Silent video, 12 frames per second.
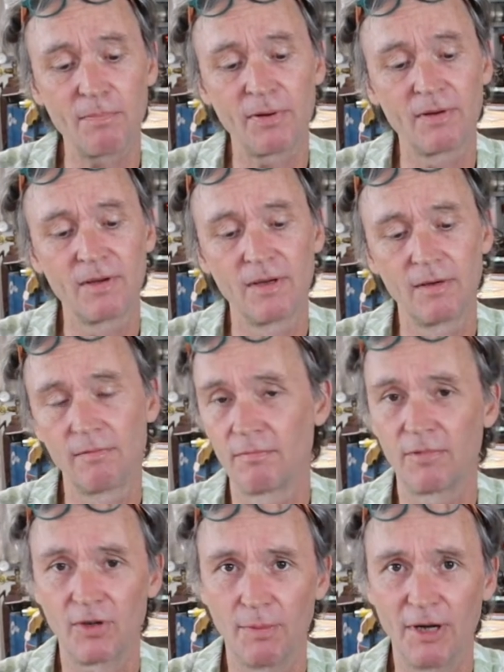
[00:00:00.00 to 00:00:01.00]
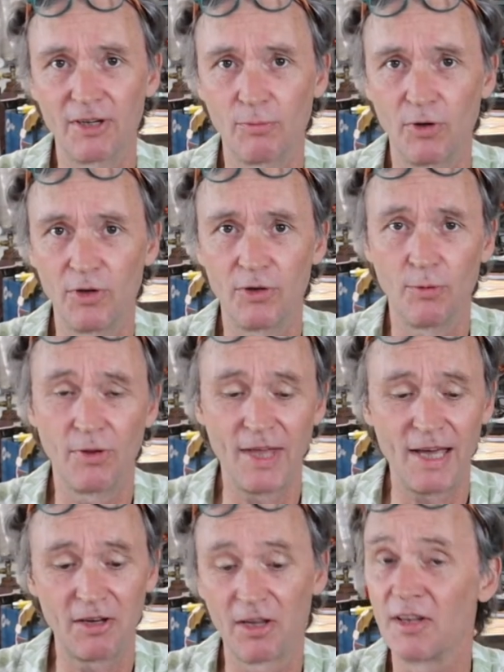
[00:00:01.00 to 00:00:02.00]
You can imagine what you do with
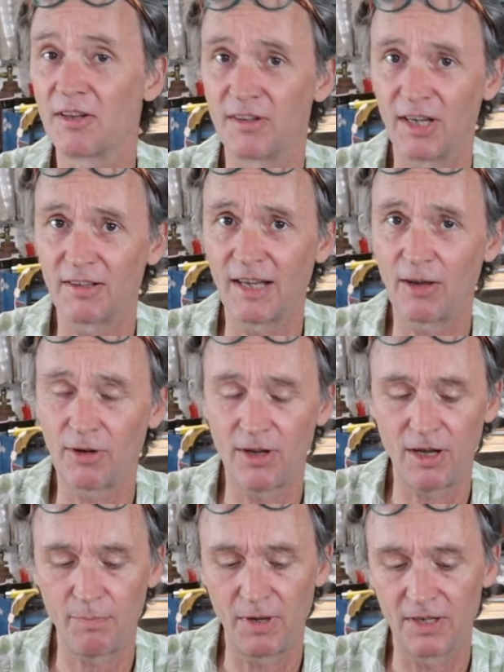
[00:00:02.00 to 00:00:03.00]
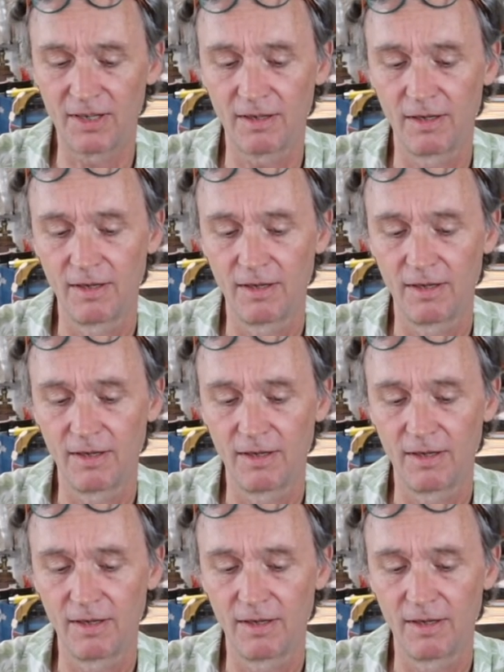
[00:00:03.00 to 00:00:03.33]
that. Stick down carpets.